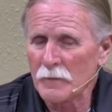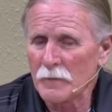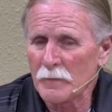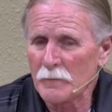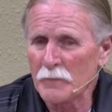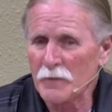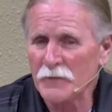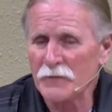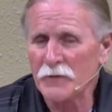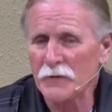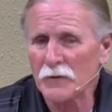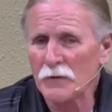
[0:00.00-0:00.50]

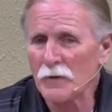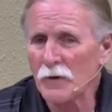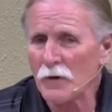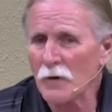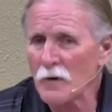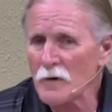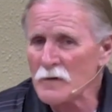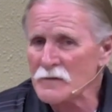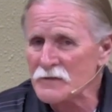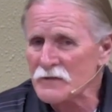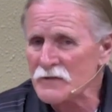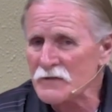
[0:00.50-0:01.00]
But their
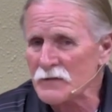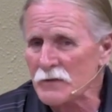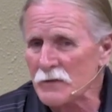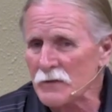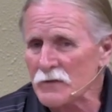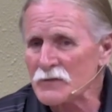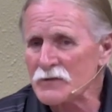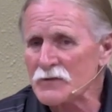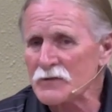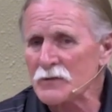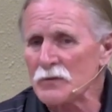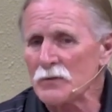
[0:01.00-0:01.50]
hearts
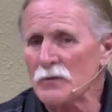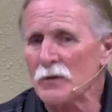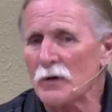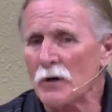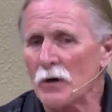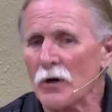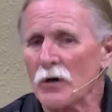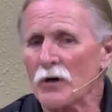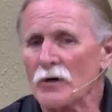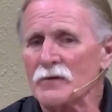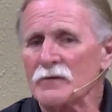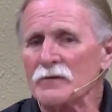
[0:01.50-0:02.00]
are so
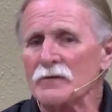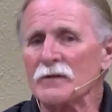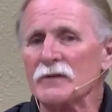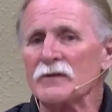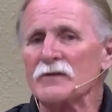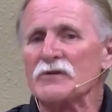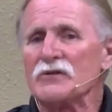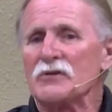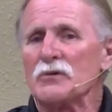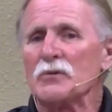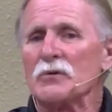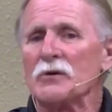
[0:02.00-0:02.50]
hardened
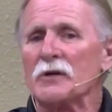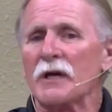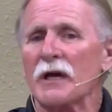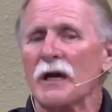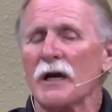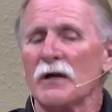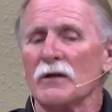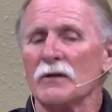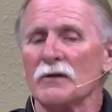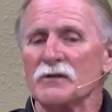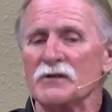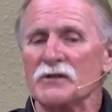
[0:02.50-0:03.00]
and so
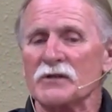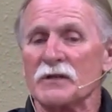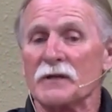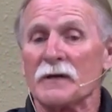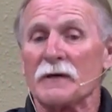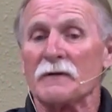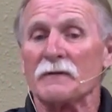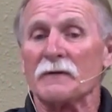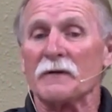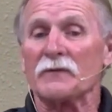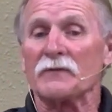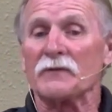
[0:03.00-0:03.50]
callous
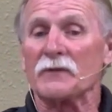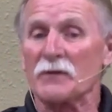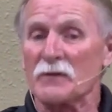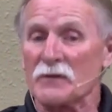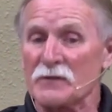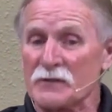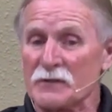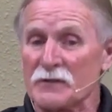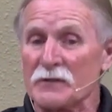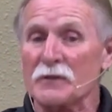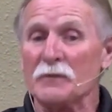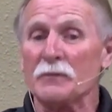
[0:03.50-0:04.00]
that
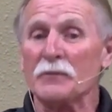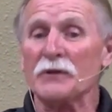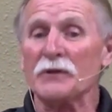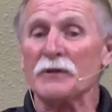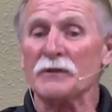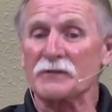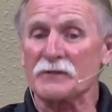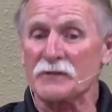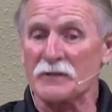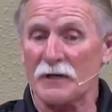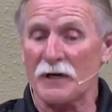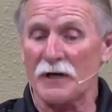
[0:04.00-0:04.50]
there's going to be a
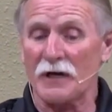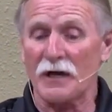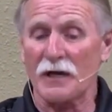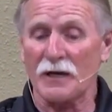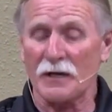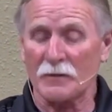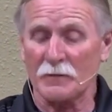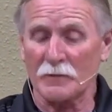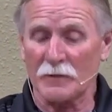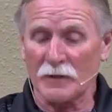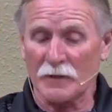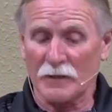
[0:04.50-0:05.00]

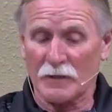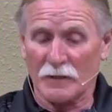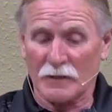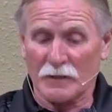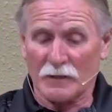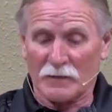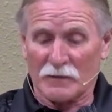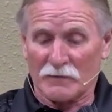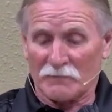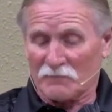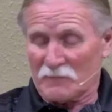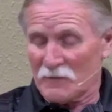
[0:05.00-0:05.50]
time,
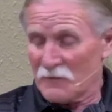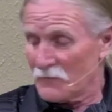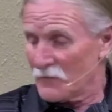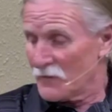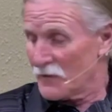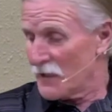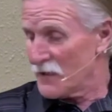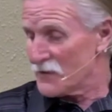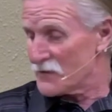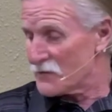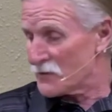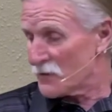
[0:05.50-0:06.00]
if it
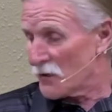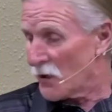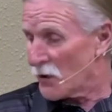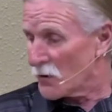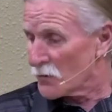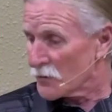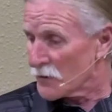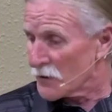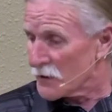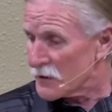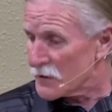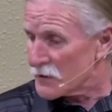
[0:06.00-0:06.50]
hasn't
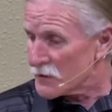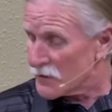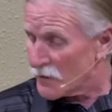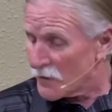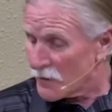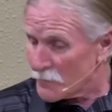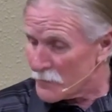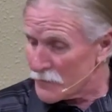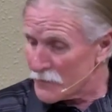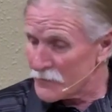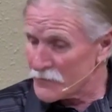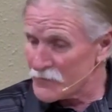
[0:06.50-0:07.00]
already
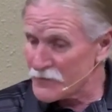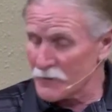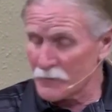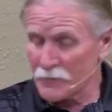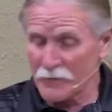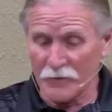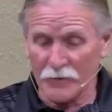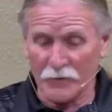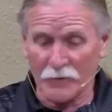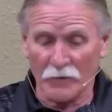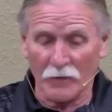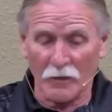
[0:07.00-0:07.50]
come in some
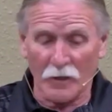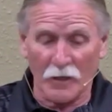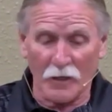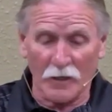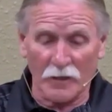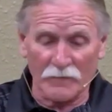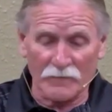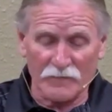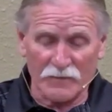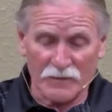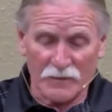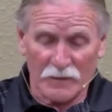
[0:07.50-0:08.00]
of their
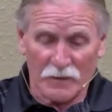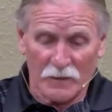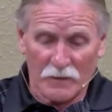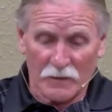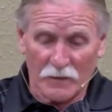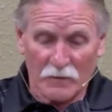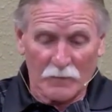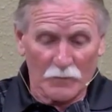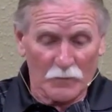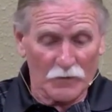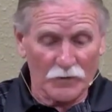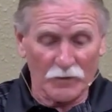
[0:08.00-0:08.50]
lives,
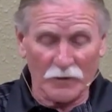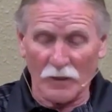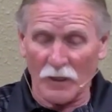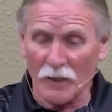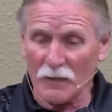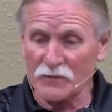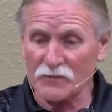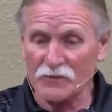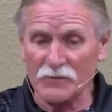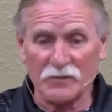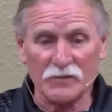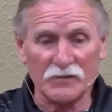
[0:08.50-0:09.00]
where
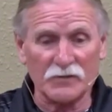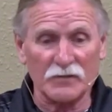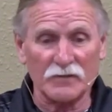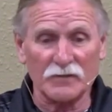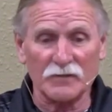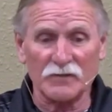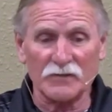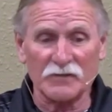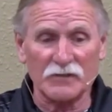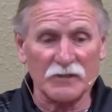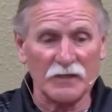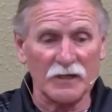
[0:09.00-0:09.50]
God's just going
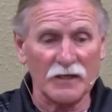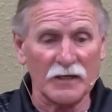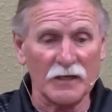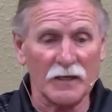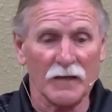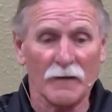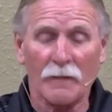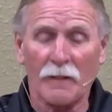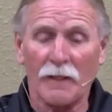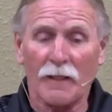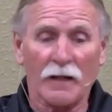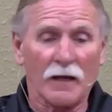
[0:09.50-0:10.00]
to say,
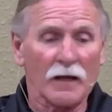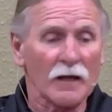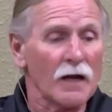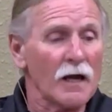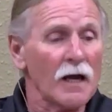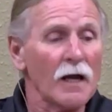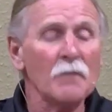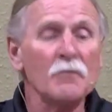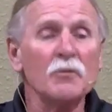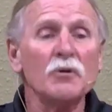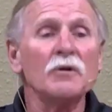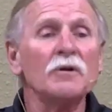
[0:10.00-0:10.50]

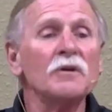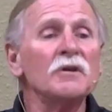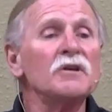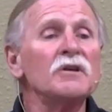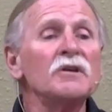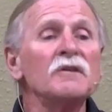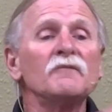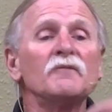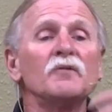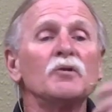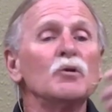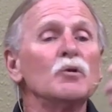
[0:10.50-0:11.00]
I'm going to
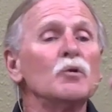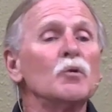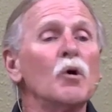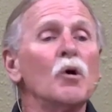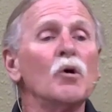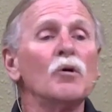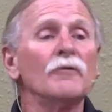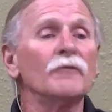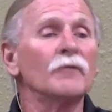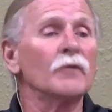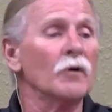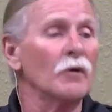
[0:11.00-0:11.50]
give you
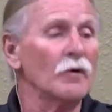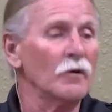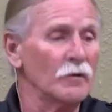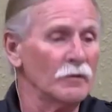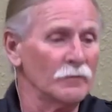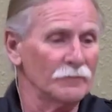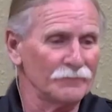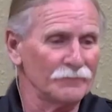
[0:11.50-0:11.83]
over